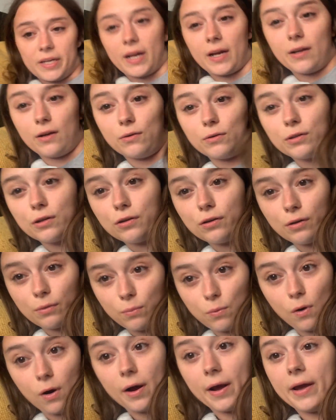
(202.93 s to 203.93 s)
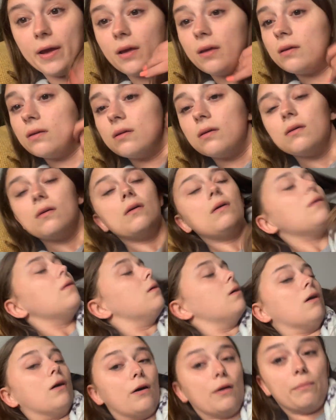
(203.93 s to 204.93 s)
angle. I don't know why
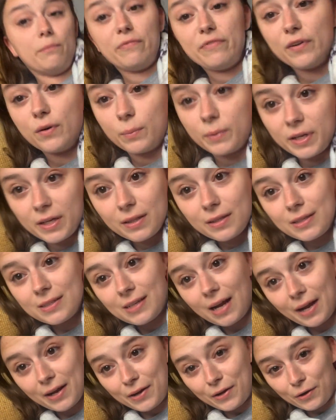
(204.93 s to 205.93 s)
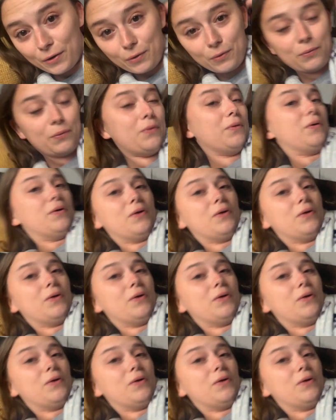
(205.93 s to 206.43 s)
I'm filming at this angle.